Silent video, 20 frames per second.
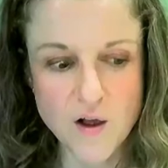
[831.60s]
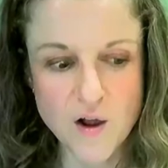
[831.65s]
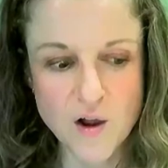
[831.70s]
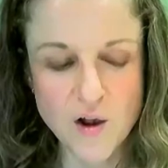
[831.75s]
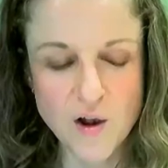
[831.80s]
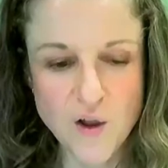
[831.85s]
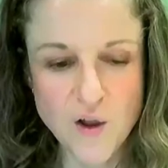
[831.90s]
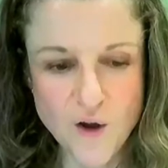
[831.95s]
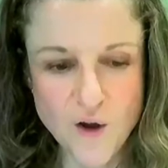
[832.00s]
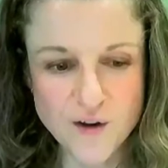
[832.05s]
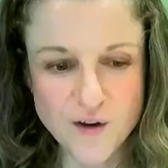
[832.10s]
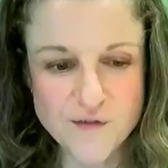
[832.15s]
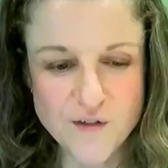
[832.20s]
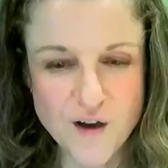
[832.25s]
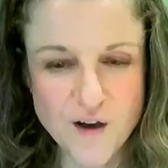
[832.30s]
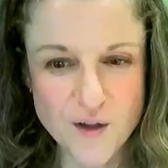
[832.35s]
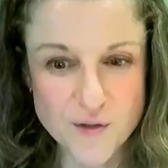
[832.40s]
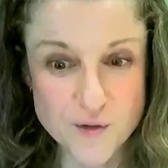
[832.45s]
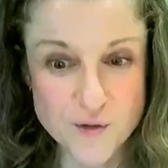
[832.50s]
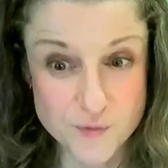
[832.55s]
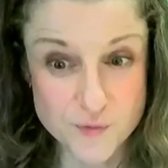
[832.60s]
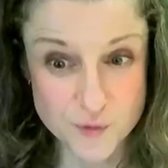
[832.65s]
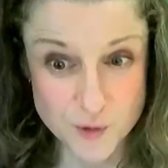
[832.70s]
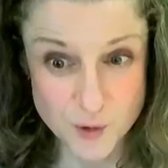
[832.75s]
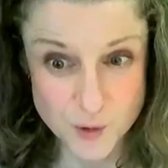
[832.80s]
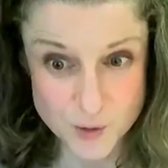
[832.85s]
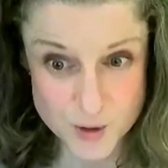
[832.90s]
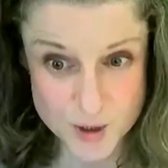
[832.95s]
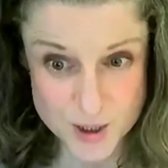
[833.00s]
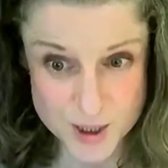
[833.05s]
a lot of other
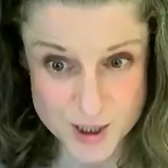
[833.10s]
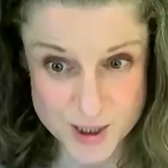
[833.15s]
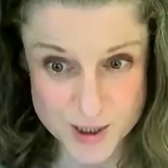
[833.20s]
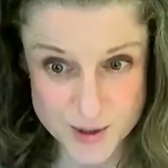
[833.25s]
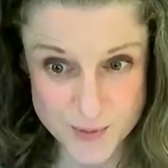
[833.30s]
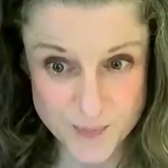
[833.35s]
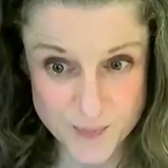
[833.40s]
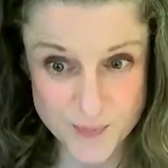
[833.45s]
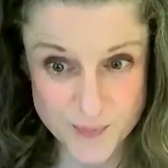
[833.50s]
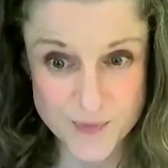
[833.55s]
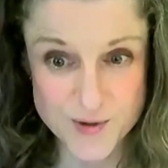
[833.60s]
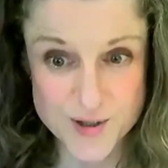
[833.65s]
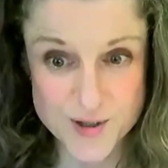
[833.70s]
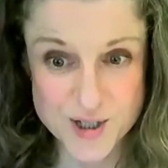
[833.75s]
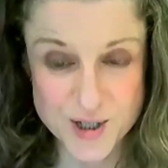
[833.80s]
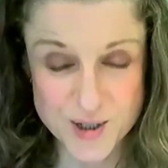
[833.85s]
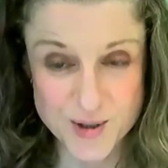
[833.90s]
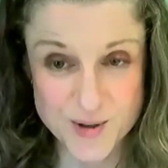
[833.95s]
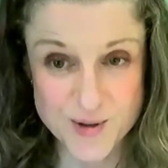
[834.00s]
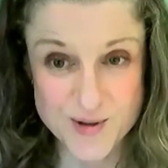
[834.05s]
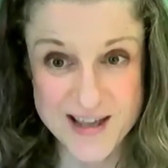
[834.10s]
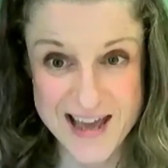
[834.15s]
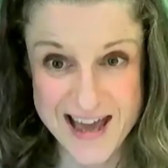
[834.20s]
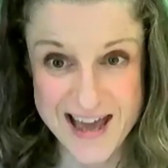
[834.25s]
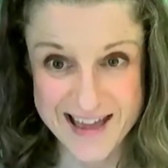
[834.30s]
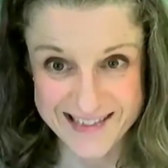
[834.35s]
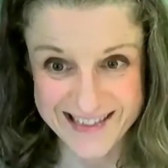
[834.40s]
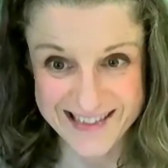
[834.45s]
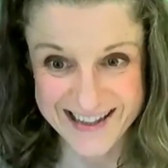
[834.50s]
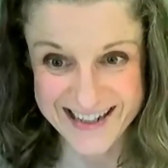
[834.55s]
routes to
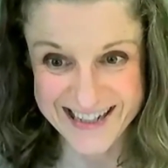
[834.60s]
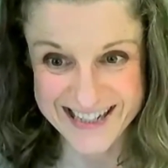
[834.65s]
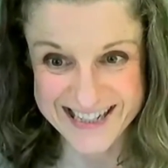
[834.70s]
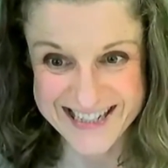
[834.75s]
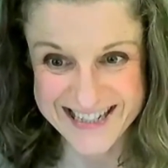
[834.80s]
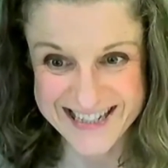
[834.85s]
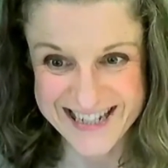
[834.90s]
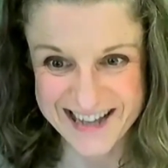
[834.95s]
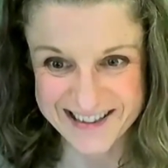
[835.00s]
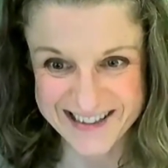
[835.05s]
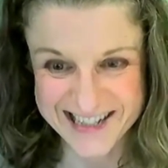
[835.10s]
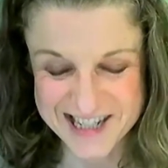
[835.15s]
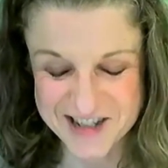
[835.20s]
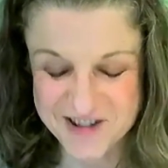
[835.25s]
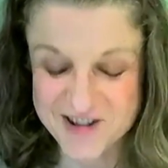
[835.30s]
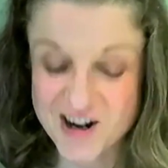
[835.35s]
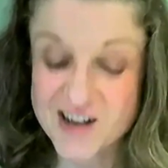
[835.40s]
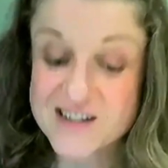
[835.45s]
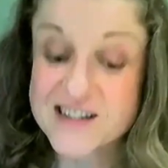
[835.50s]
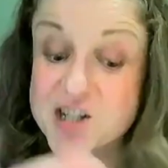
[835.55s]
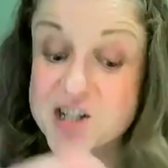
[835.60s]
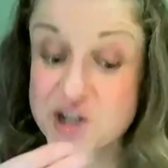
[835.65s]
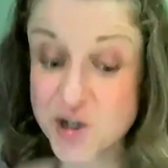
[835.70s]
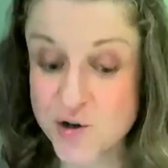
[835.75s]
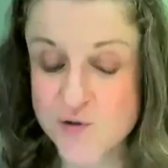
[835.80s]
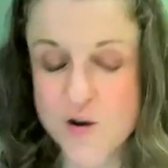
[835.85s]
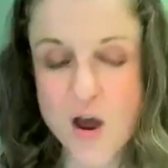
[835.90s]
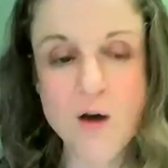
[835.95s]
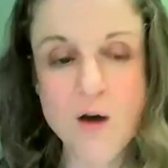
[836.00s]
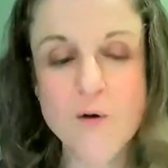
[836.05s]
get these drugs. As
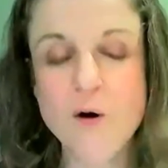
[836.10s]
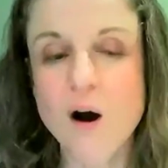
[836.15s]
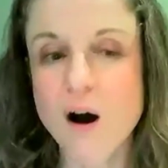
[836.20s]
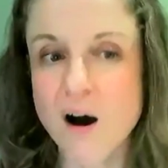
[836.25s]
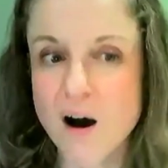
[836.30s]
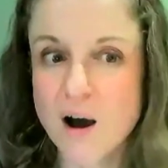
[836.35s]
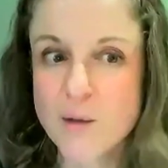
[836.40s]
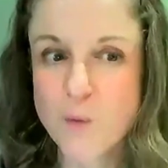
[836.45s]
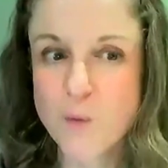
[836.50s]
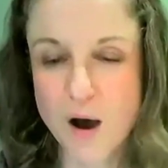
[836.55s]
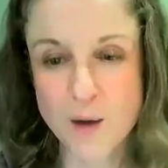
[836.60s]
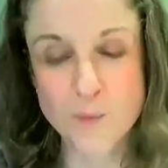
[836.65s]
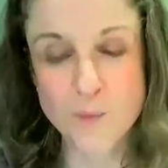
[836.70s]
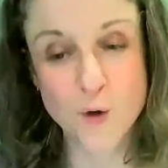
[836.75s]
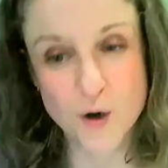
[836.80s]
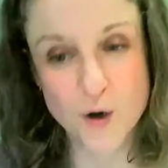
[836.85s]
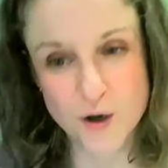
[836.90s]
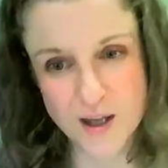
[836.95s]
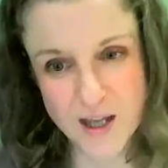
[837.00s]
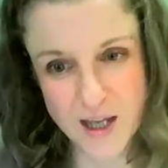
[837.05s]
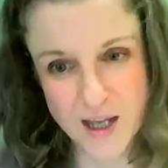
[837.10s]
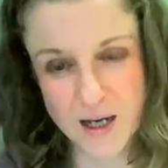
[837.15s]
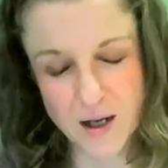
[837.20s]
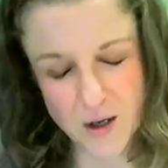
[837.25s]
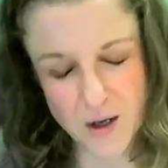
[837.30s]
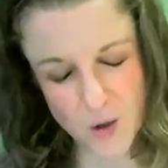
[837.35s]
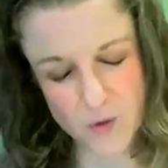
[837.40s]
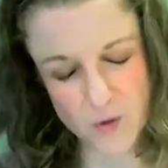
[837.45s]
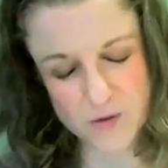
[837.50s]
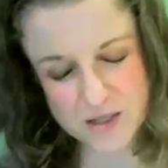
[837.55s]
you know, I'm
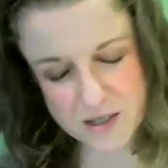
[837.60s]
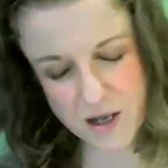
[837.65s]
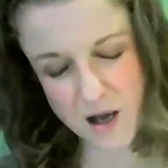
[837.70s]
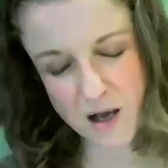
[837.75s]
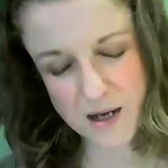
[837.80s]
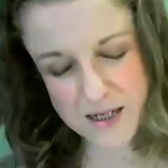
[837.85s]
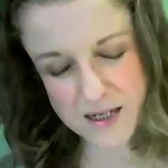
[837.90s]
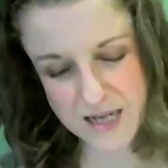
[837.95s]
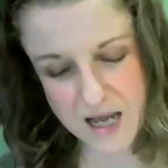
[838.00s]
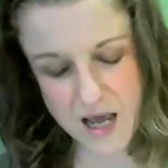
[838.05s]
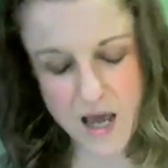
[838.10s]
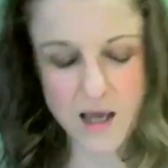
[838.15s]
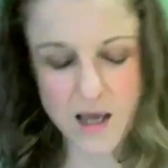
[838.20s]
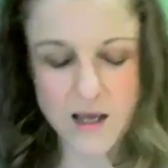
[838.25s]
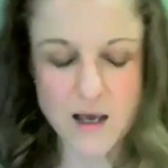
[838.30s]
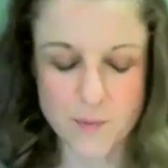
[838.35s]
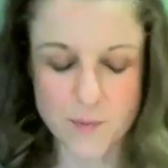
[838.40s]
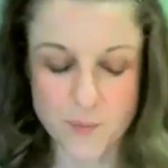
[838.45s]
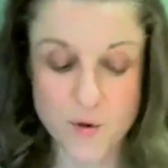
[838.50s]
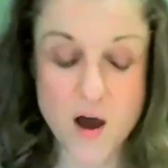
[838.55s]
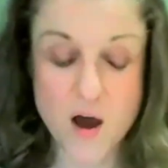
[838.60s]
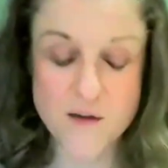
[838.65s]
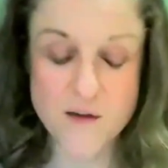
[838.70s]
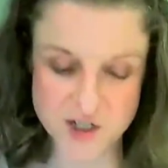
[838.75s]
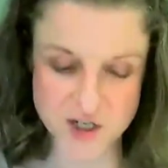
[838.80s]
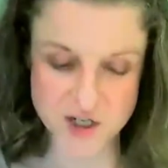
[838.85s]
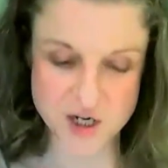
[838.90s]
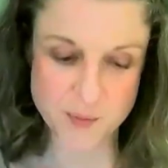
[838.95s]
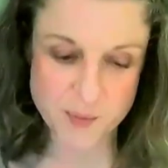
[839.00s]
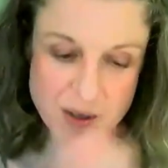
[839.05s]
working alongside a
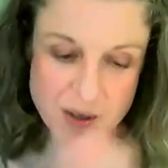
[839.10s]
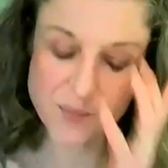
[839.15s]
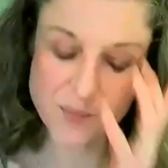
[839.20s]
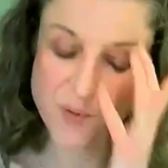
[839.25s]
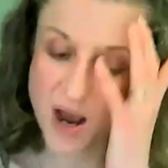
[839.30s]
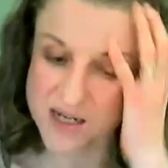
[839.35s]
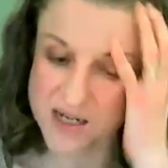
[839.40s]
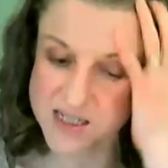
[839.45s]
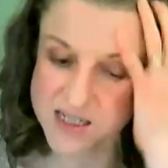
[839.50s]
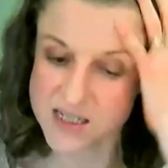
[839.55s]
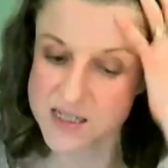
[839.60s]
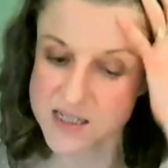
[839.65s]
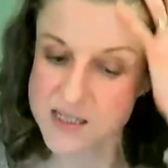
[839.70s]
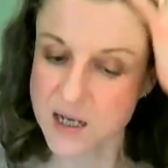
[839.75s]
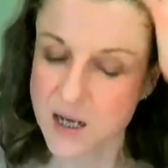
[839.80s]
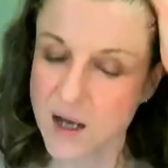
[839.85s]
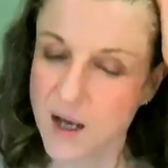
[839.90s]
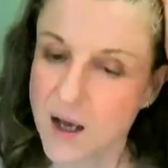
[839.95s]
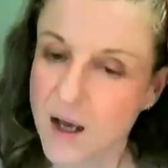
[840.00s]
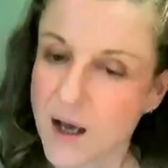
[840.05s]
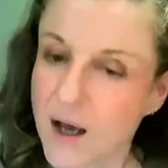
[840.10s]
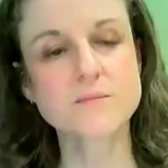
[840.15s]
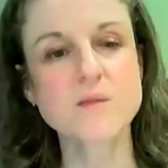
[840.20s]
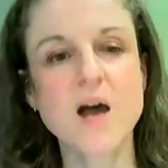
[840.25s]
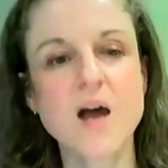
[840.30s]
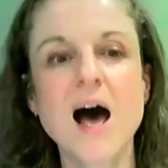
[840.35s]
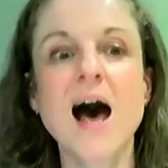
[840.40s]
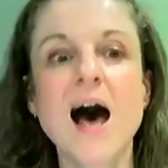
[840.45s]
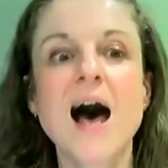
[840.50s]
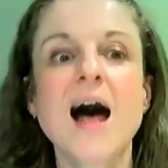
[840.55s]
private GP practice,
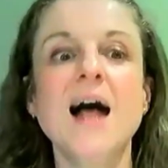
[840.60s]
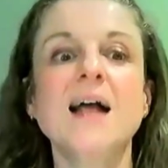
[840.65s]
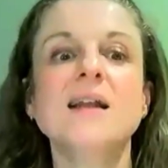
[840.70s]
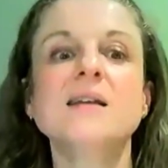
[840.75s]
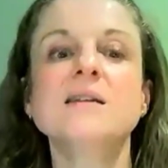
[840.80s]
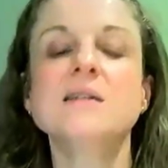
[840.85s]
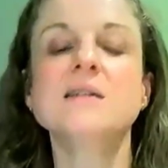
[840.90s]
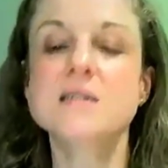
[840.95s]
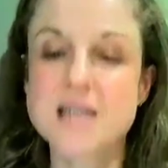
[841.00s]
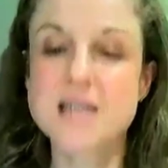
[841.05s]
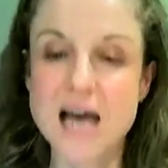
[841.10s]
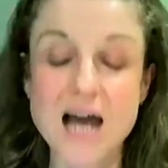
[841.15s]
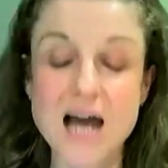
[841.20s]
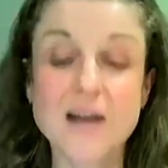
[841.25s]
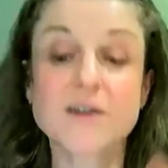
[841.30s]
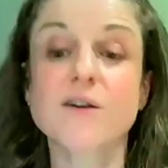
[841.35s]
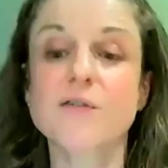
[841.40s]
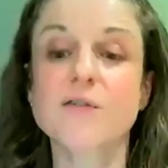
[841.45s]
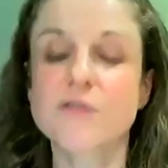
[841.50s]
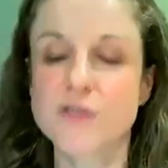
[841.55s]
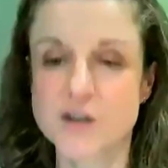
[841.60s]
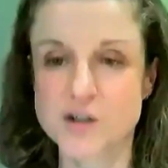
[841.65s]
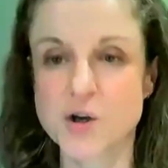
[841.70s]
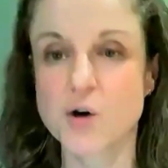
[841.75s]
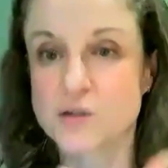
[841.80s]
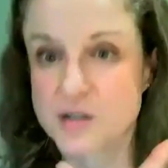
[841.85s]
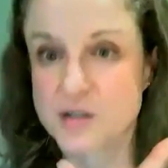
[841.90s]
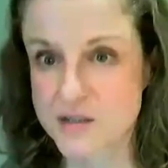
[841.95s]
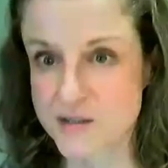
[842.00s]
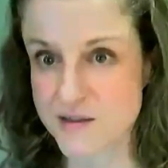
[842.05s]
and the
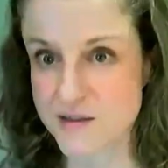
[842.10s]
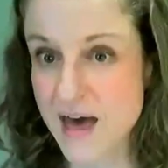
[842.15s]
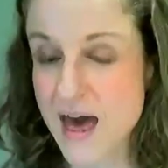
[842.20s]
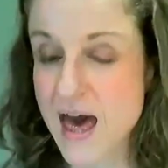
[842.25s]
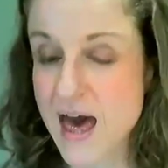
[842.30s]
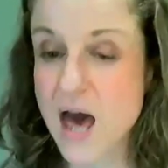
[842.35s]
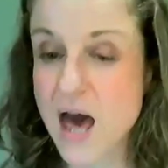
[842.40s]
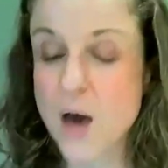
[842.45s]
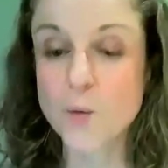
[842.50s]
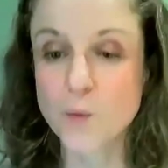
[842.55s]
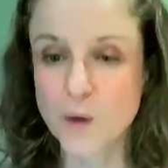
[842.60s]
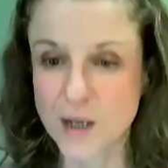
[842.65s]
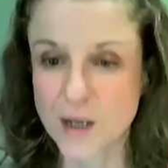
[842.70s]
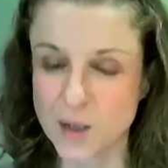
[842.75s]
doctors there